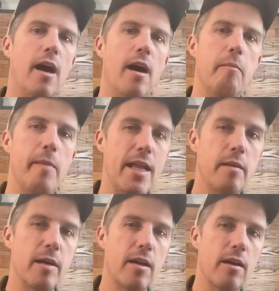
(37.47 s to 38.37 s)
mainly
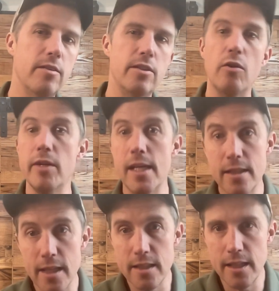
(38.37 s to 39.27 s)
because you don't need a
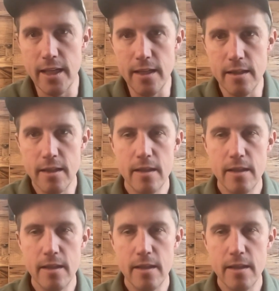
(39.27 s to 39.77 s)
16.